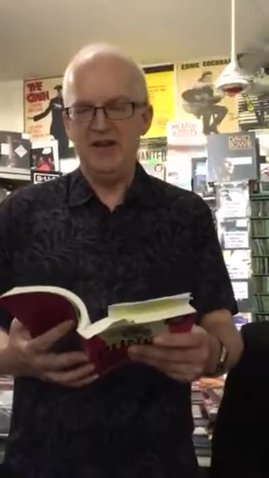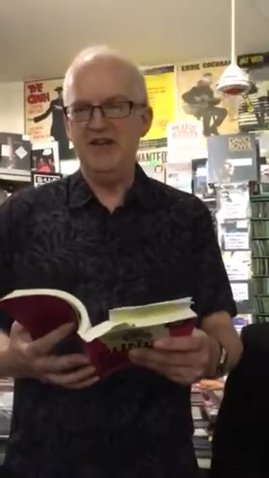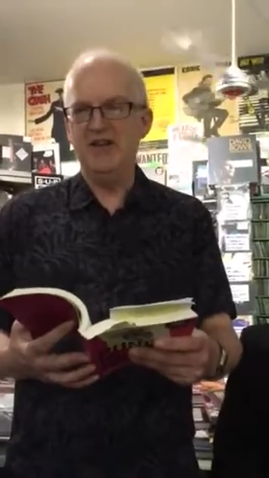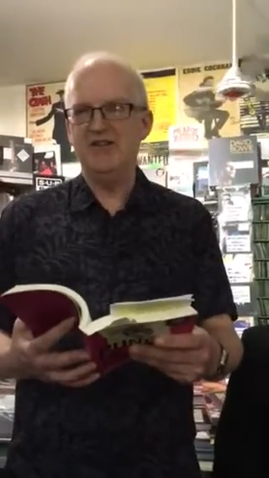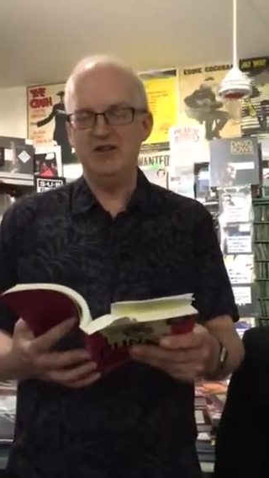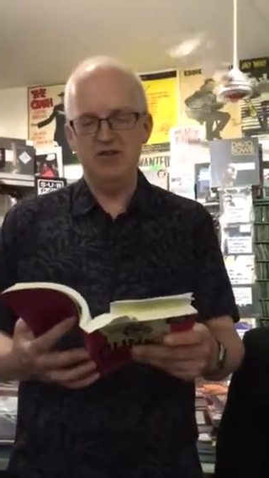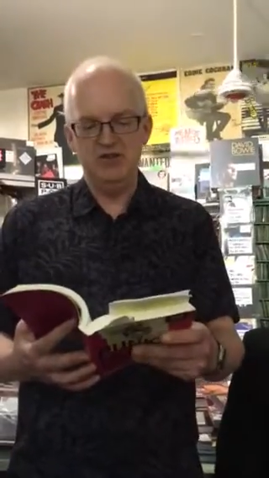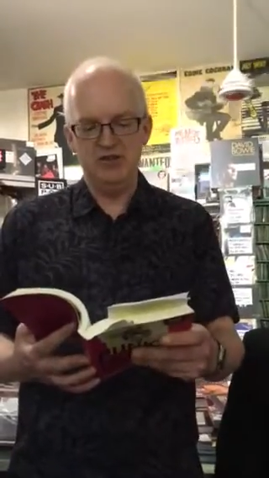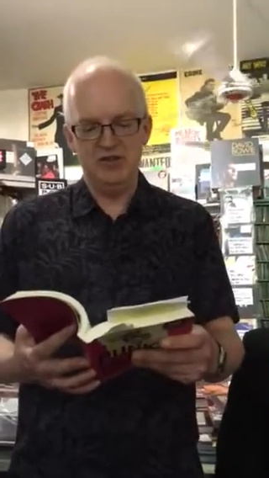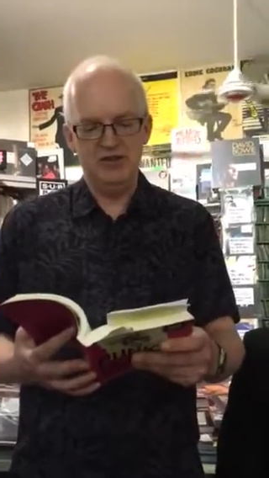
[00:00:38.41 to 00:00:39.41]
And that I don't
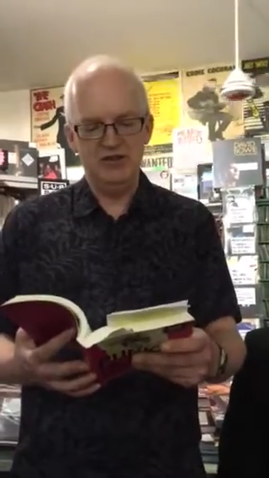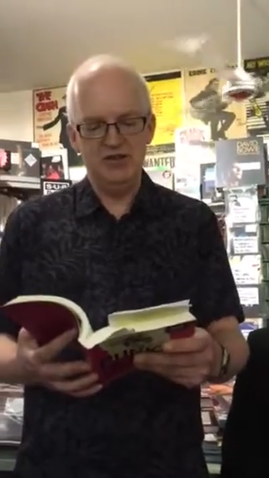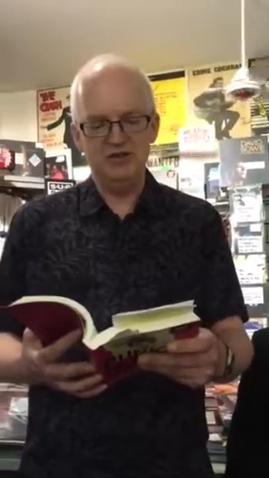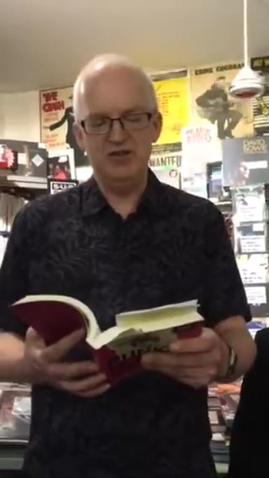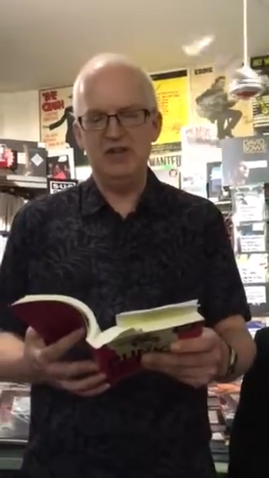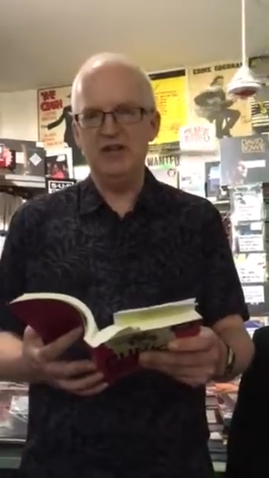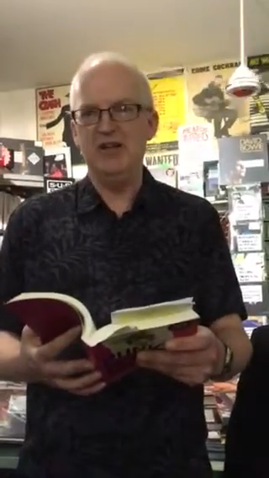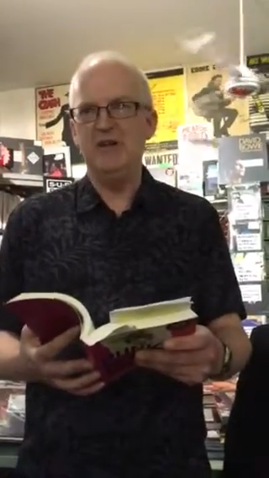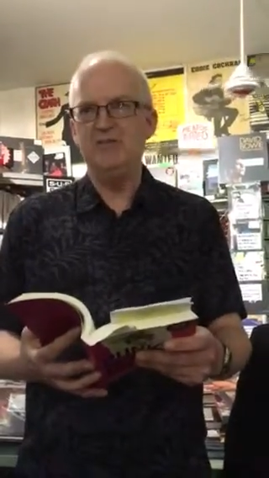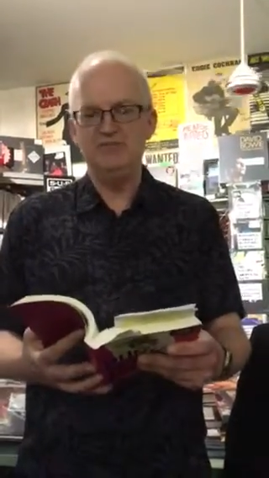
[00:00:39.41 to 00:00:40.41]
need, not today.